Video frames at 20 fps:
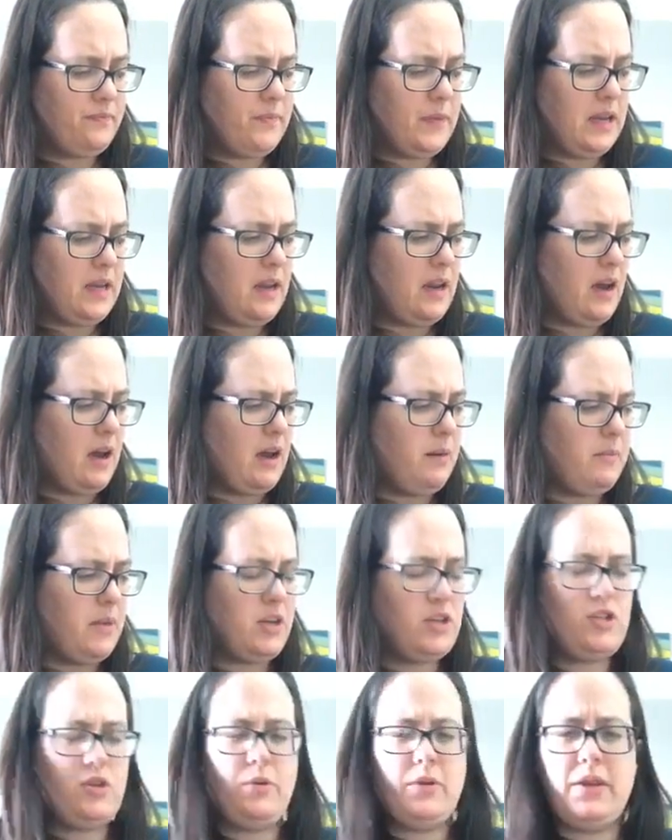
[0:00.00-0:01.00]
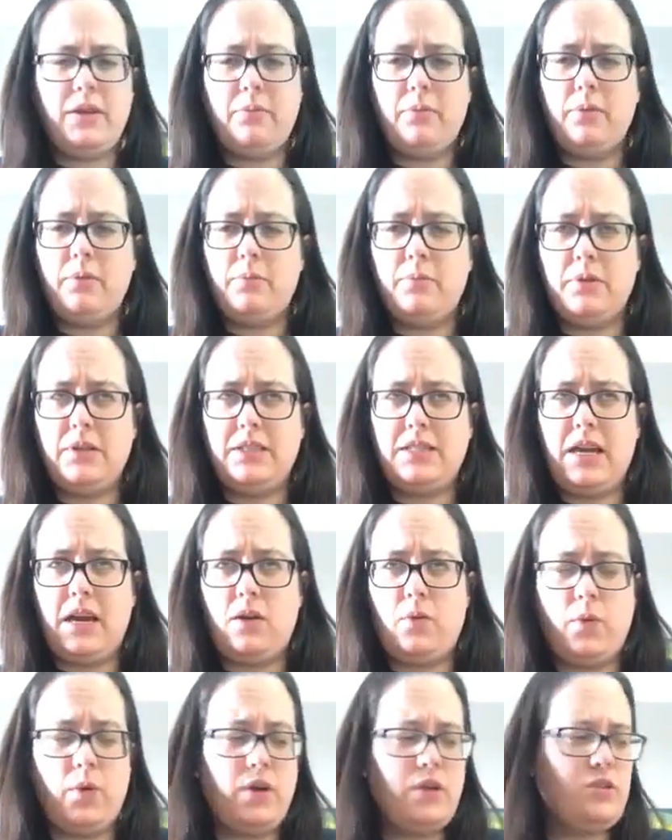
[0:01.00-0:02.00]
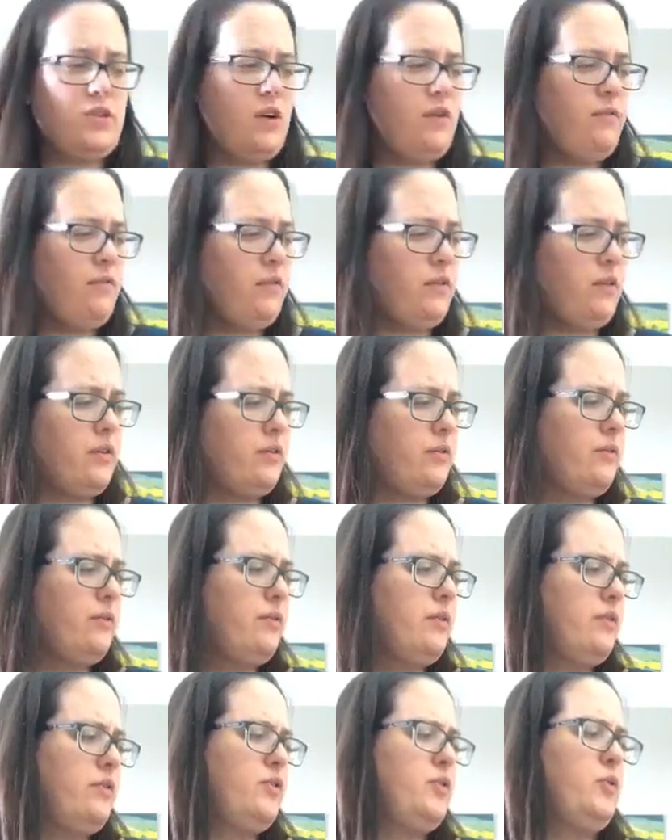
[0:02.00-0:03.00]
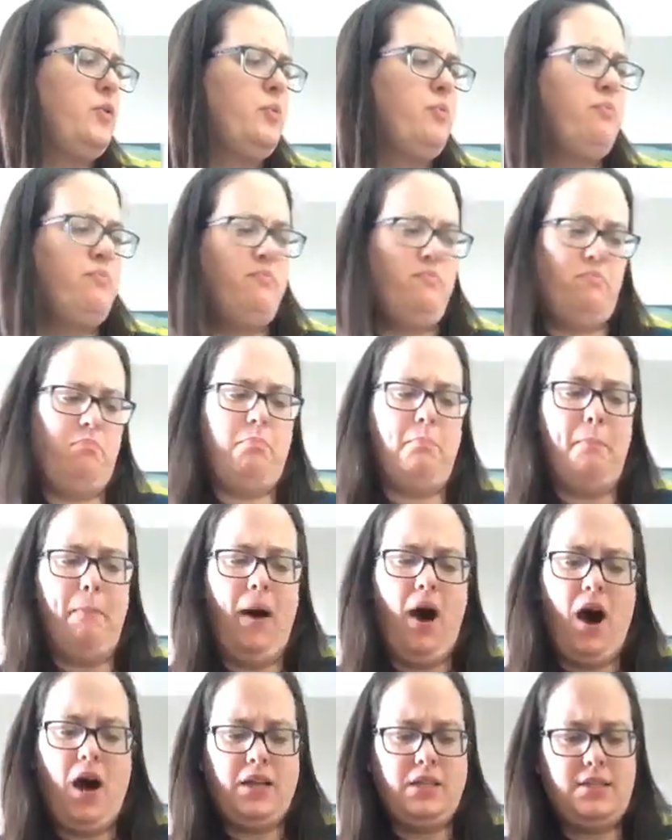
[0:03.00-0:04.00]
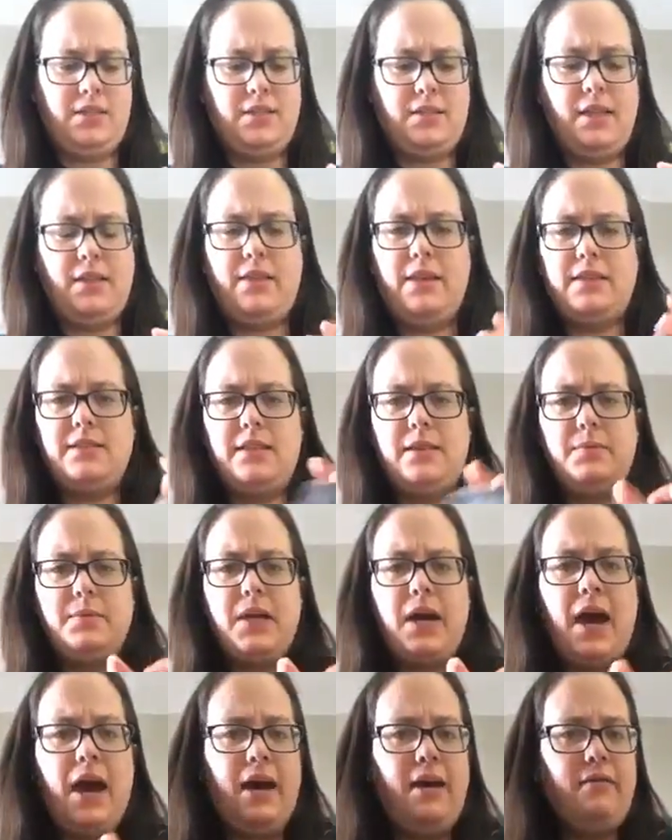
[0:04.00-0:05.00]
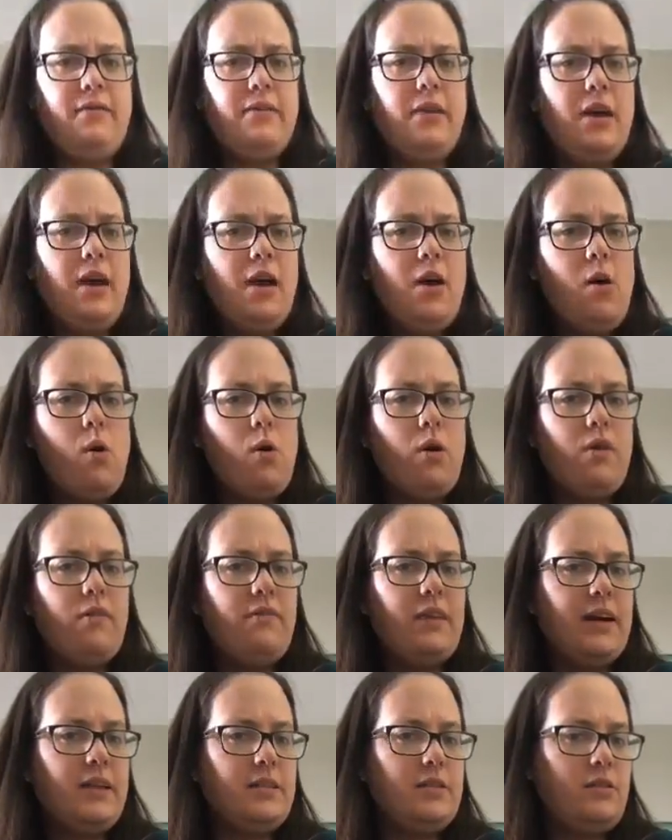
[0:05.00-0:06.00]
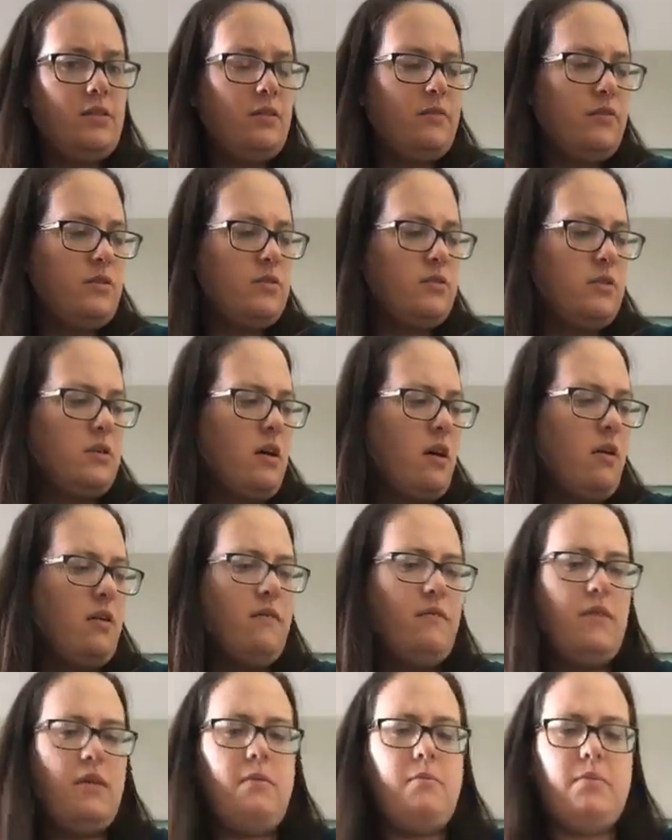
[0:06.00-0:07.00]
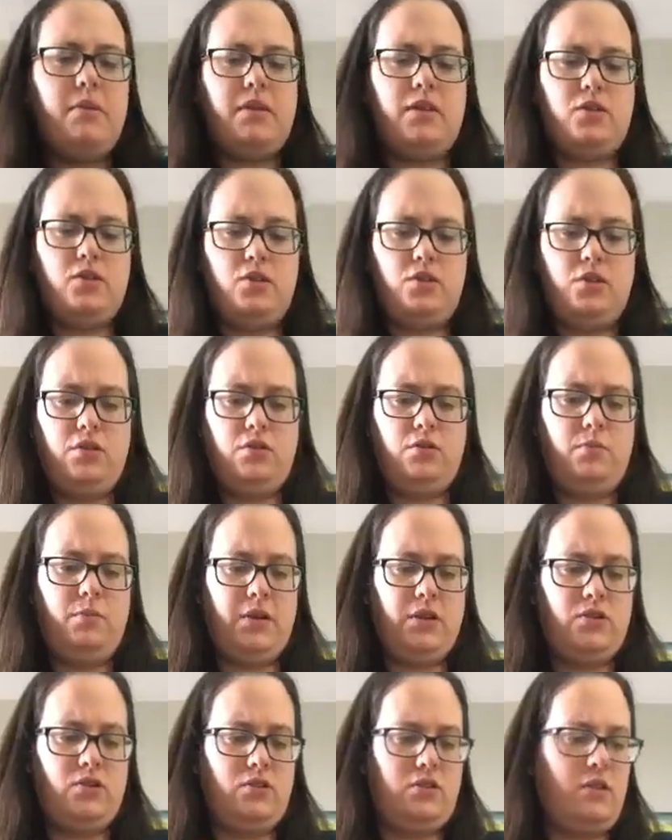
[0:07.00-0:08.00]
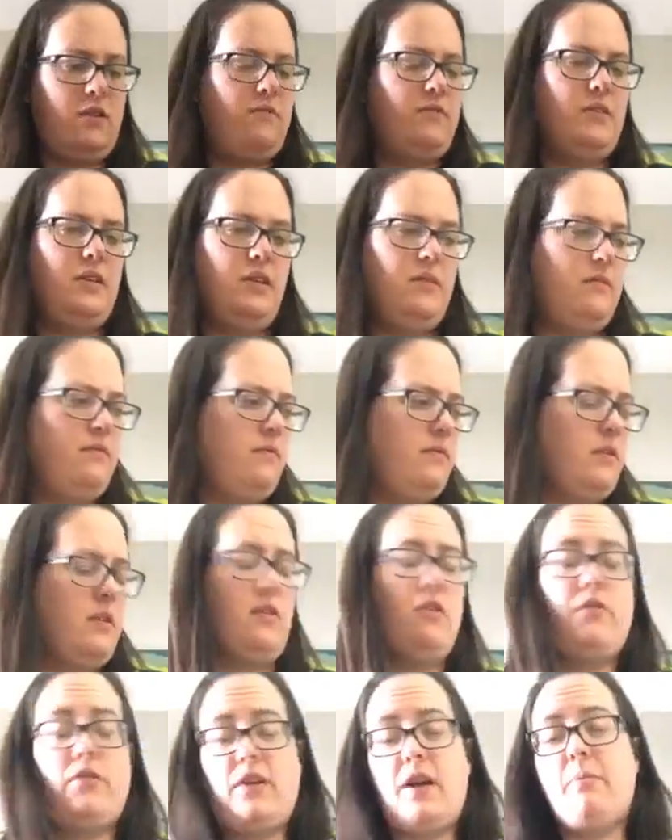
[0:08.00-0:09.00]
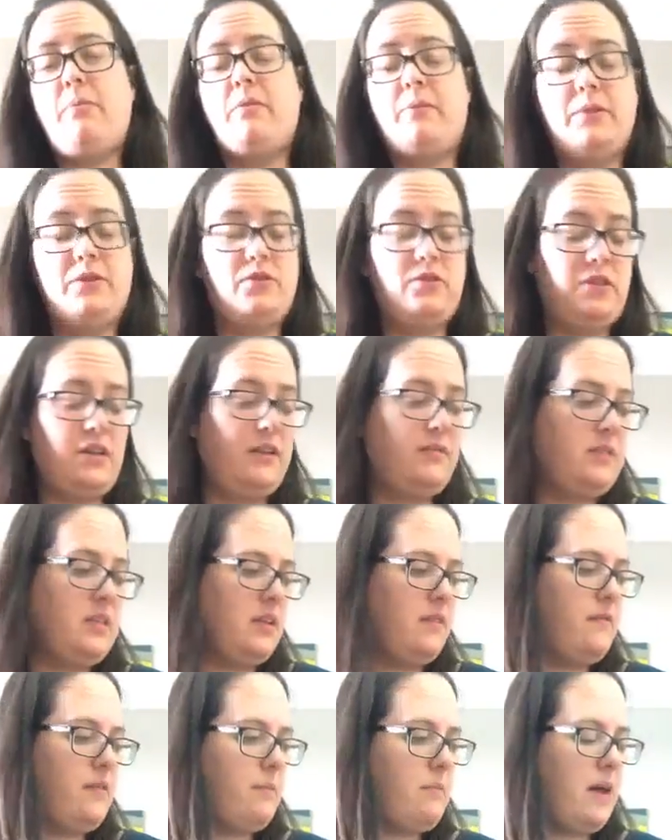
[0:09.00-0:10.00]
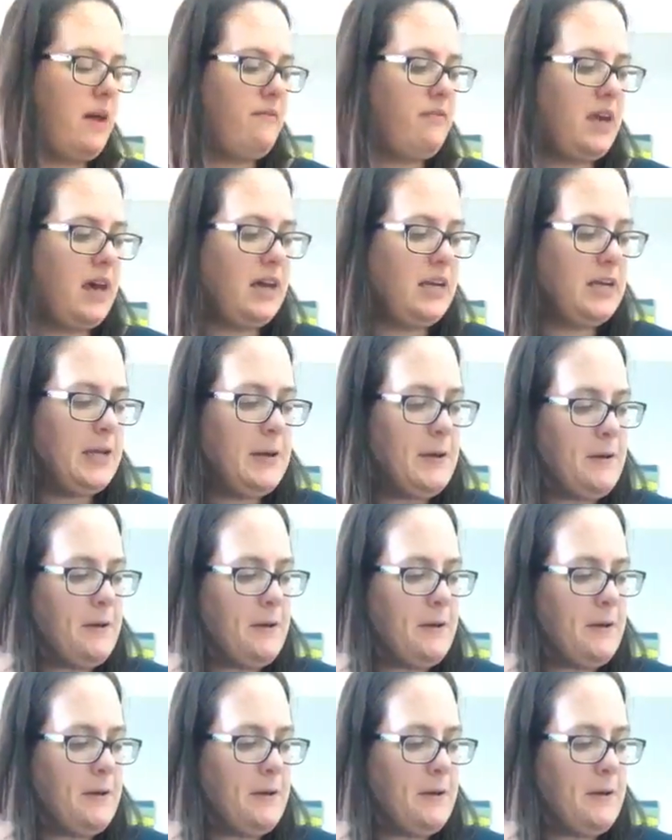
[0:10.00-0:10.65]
I'm not sure what the exact words are for the spots that they seem to have, or if that's universal to all of them, but the two pictures I've seen or the couple of pictures that I've seen of them have that.